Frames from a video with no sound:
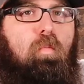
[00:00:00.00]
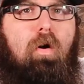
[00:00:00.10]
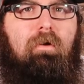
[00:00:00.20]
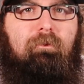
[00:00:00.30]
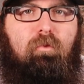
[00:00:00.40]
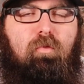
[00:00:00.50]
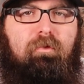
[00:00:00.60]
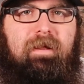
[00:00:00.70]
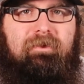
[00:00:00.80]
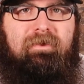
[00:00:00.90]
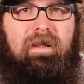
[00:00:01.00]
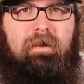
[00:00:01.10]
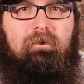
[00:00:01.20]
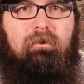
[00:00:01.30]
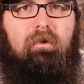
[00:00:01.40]
Welcome to Whew That's
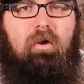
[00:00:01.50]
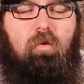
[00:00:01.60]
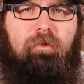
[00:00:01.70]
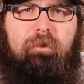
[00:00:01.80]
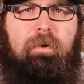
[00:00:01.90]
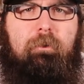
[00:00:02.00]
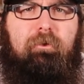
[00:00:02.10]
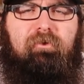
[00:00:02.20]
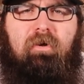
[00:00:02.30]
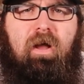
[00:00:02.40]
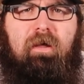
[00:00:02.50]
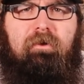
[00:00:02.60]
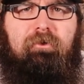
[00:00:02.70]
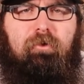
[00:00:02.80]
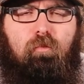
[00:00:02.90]
Hot, where the peppers are
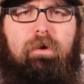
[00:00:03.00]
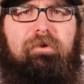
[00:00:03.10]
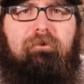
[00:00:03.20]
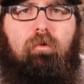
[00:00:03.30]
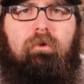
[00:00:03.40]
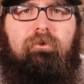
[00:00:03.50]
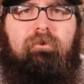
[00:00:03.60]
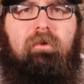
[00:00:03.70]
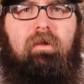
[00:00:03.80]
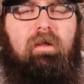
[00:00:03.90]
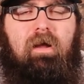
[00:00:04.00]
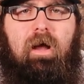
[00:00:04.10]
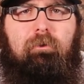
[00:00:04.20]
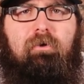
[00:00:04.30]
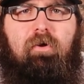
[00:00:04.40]
hotter than the rainforest.
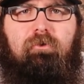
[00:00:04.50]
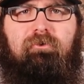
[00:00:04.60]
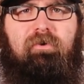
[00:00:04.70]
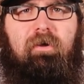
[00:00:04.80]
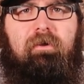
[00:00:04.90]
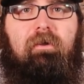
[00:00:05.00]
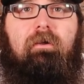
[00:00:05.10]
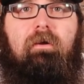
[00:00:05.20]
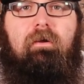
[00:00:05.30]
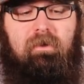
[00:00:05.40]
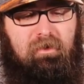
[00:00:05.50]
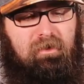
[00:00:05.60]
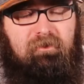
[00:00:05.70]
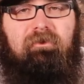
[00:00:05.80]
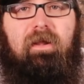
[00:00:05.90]
I'm your host, Jon Hiller,
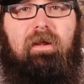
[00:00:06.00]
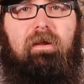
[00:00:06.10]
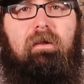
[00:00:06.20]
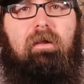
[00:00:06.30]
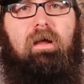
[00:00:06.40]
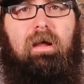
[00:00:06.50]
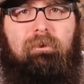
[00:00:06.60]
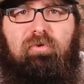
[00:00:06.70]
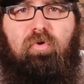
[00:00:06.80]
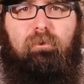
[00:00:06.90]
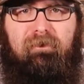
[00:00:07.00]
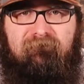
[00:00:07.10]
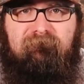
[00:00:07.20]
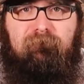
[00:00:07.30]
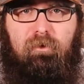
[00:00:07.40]
and today I'm doing my
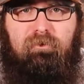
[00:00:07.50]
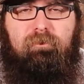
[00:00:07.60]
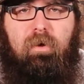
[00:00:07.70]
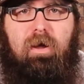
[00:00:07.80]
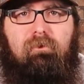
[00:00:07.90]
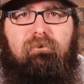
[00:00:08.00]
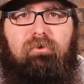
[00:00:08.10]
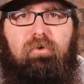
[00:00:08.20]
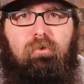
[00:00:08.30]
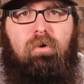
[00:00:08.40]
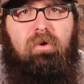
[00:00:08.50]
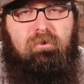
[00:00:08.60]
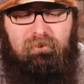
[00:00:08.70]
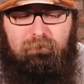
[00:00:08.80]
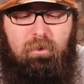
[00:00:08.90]
first pod review
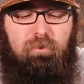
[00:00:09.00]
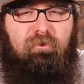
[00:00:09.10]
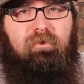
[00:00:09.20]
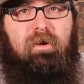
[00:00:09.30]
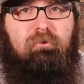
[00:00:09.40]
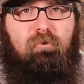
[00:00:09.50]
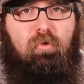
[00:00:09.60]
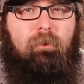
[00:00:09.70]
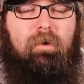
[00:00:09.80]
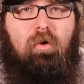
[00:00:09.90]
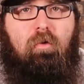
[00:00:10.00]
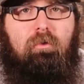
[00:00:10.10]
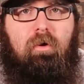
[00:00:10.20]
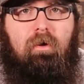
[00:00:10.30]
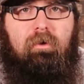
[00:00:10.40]
from peppers that I grew in my
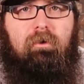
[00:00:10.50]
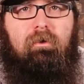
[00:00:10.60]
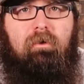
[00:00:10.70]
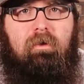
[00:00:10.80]
own garden,